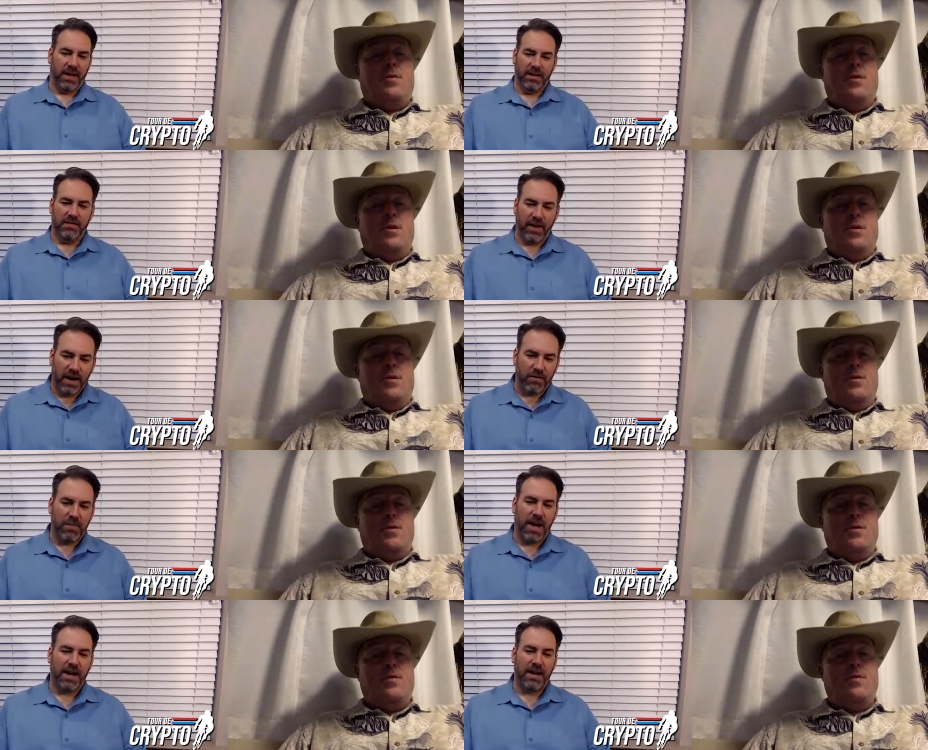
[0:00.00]
Speaker 1: And if
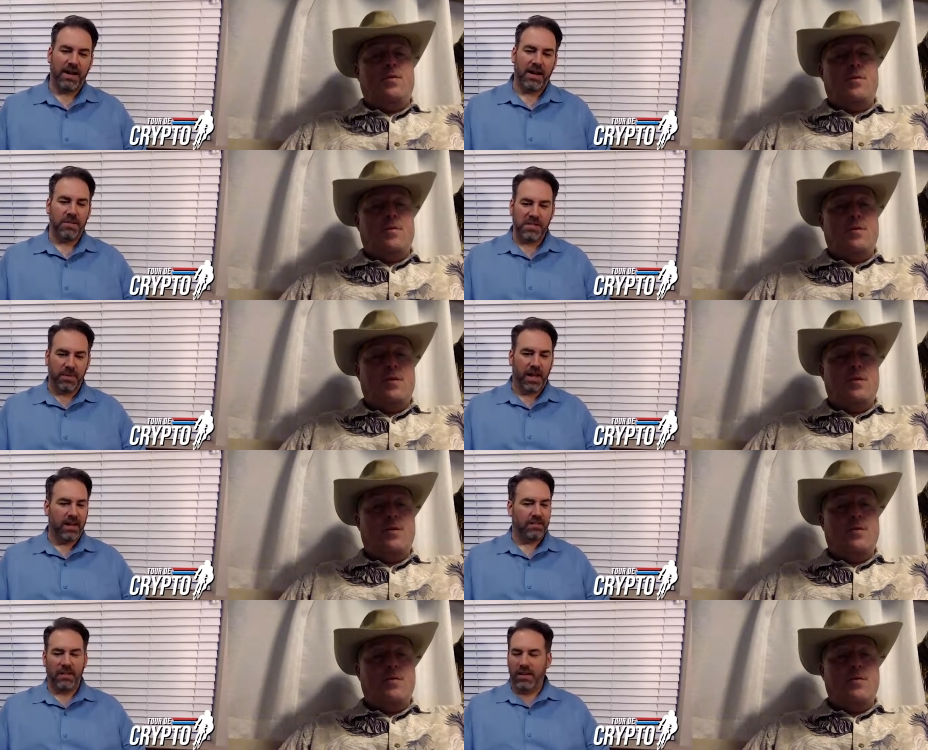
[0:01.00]
everybody
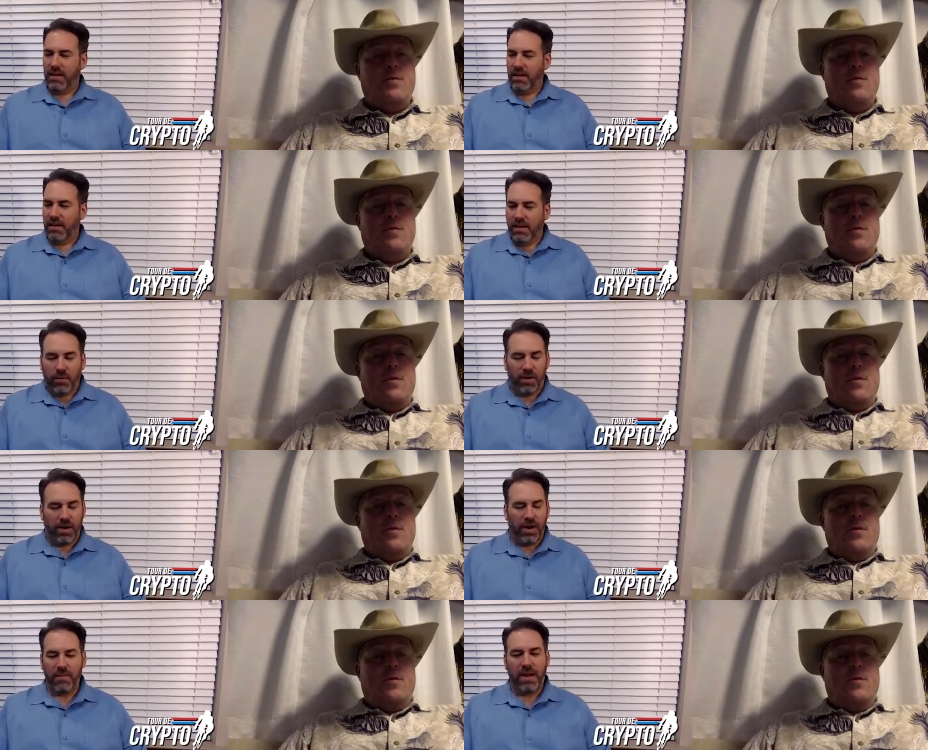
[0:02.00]
participates,
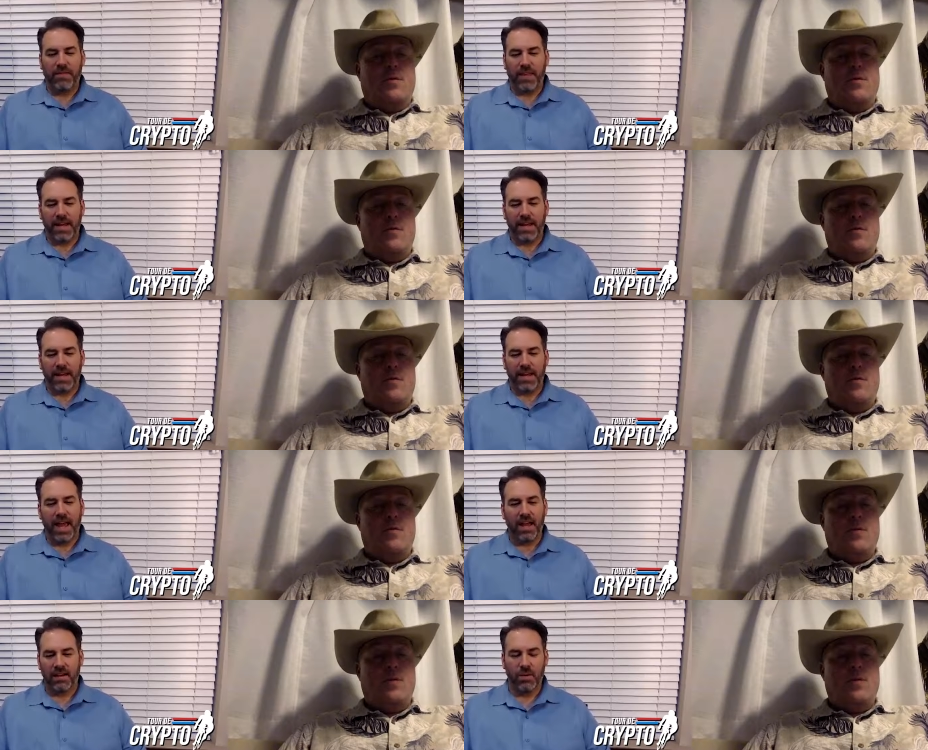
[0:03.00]
whatever amount they
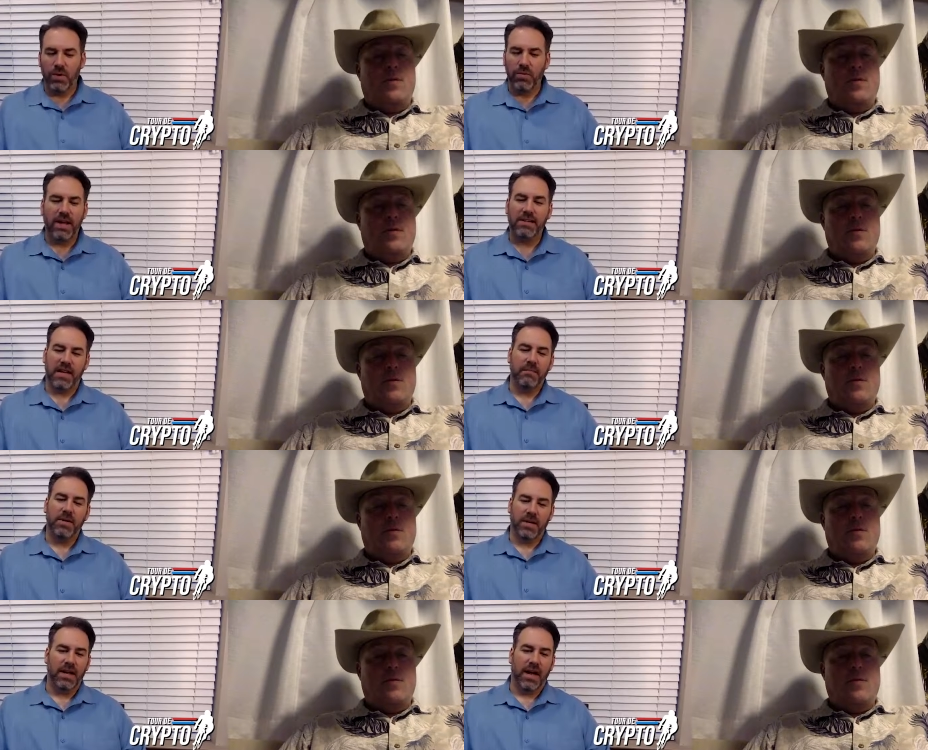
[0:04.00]
can, you know, we'll raise that $1
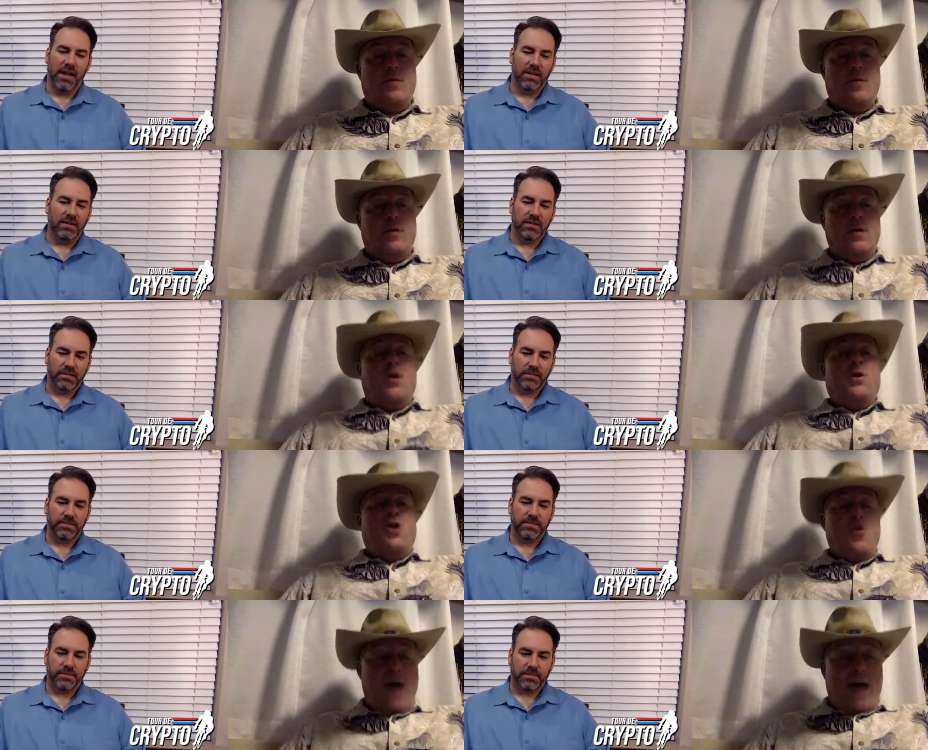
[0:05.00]
million.
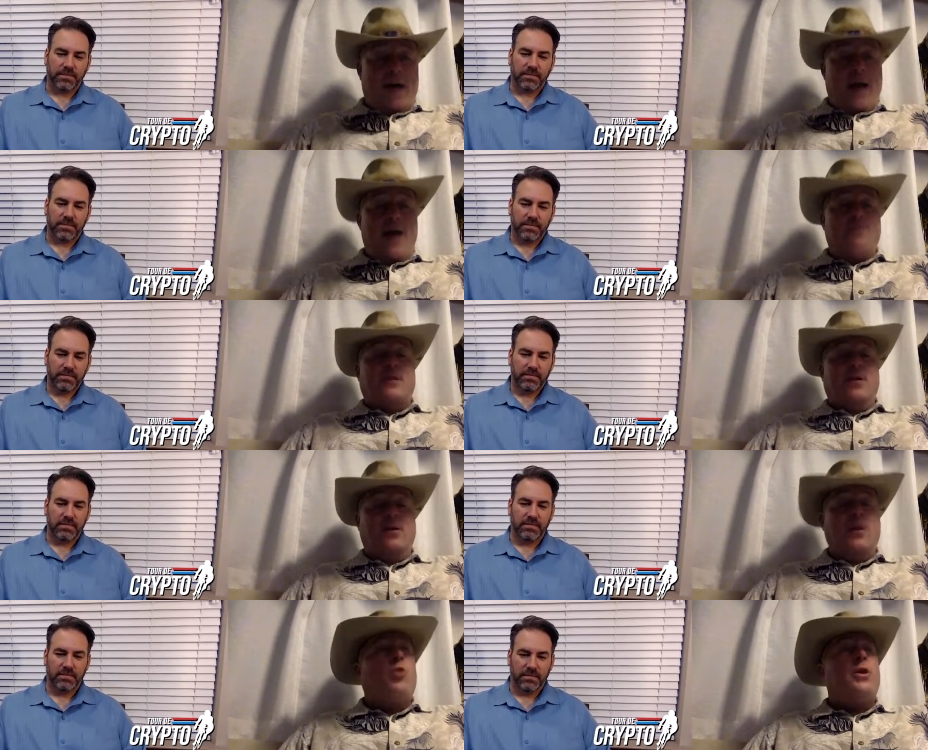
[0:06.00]
Speaker 2: You bet.
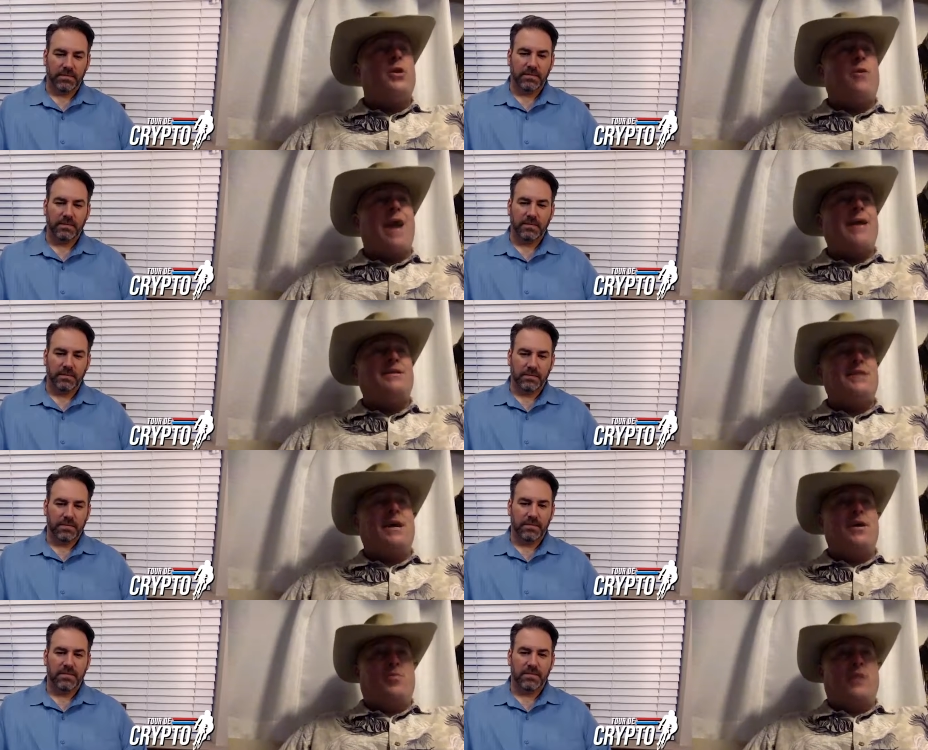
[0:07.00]
Absolutely. Well, you know, I can
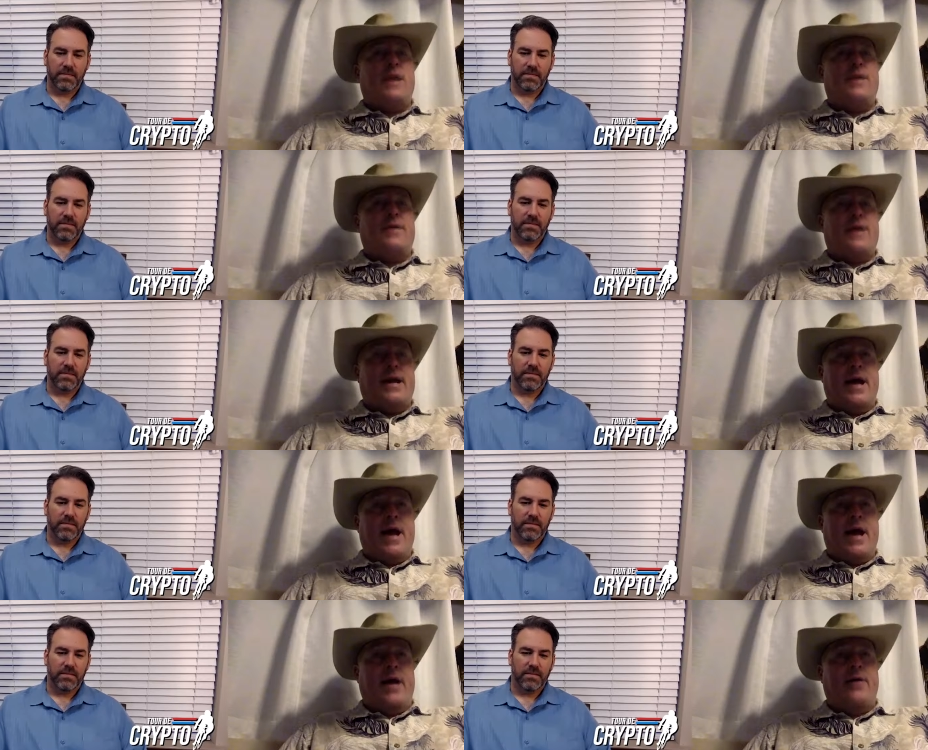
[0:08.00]
tell you, Blake, that,
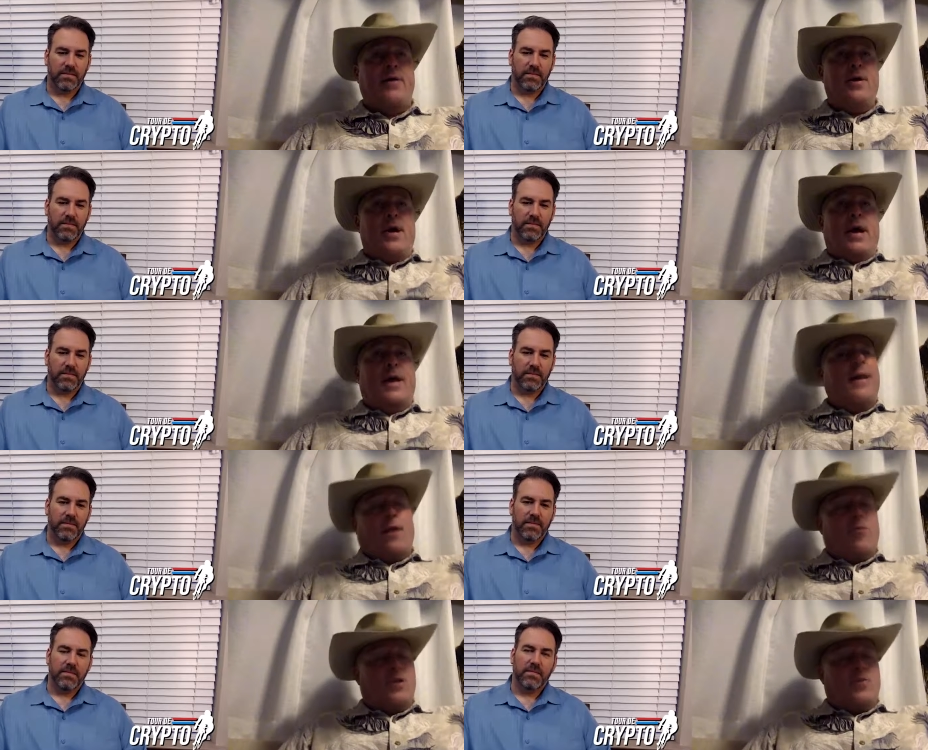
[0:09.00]
and
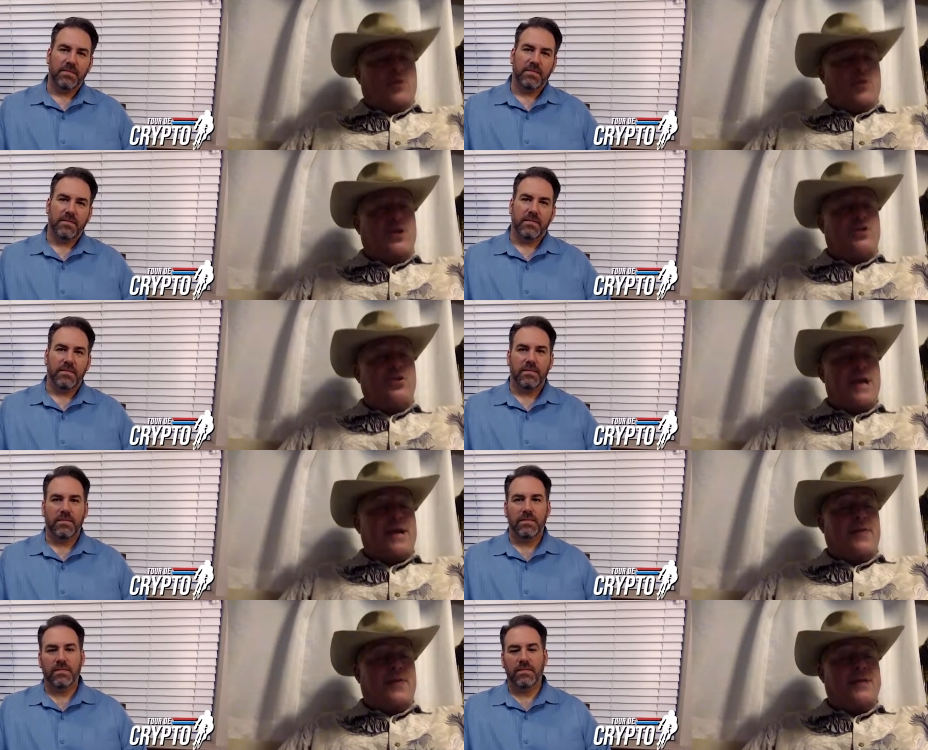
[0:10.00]
I really appreciate you
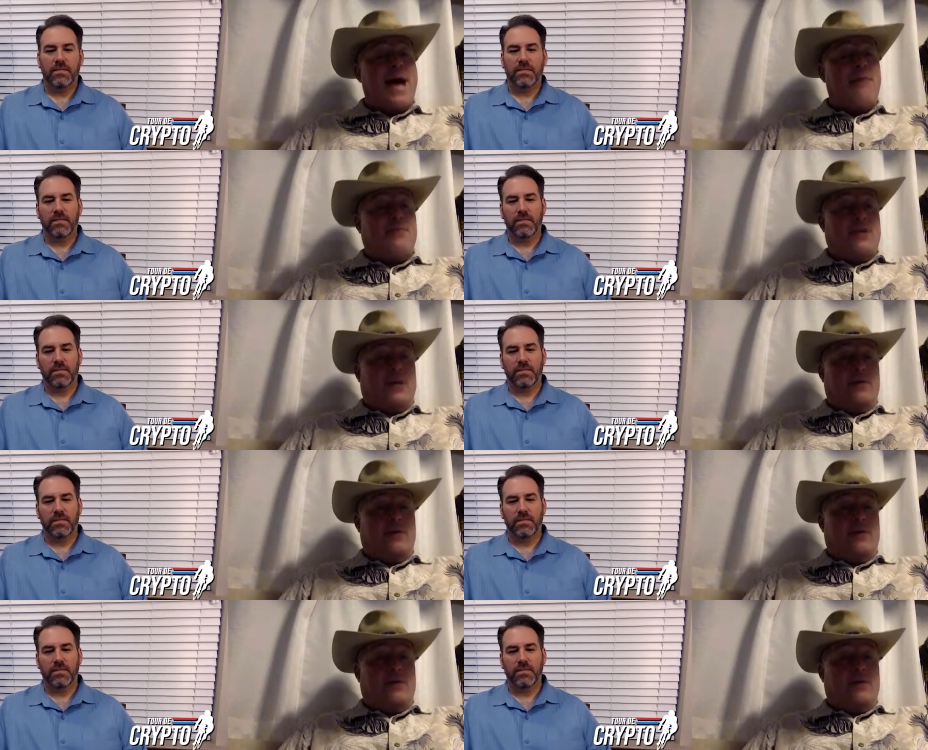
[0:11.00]
taking the time to